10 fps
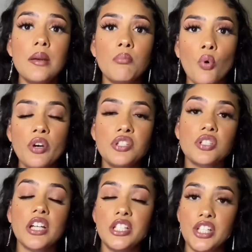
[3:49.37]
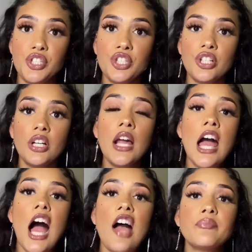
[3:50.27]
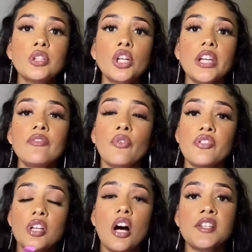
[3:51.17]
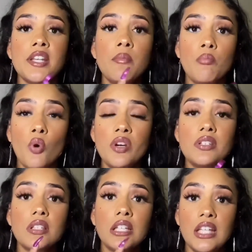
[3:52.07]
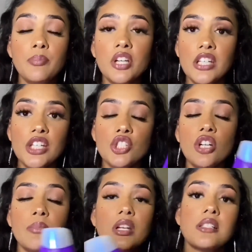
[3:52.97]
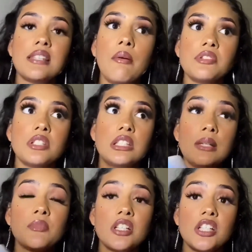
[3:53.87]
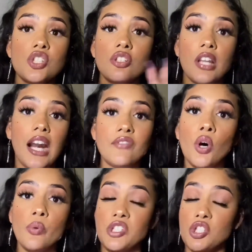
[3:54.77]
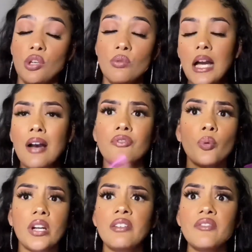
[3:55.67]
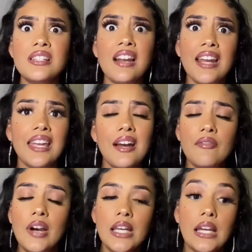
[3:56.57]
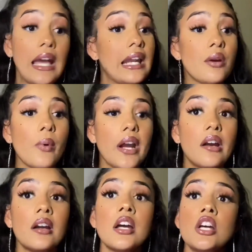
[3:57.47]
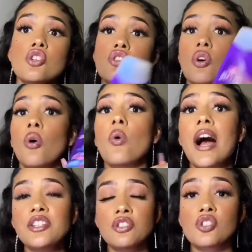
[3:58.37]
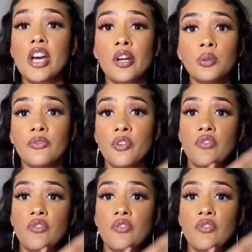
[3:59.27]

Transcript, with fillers: Moist Conditioner. I've been looking for the Aussie Moist Deep Conditioner because that was the deep conditioner that I've always used. For whatever reason, I can't find it anywhere, so I just settled for the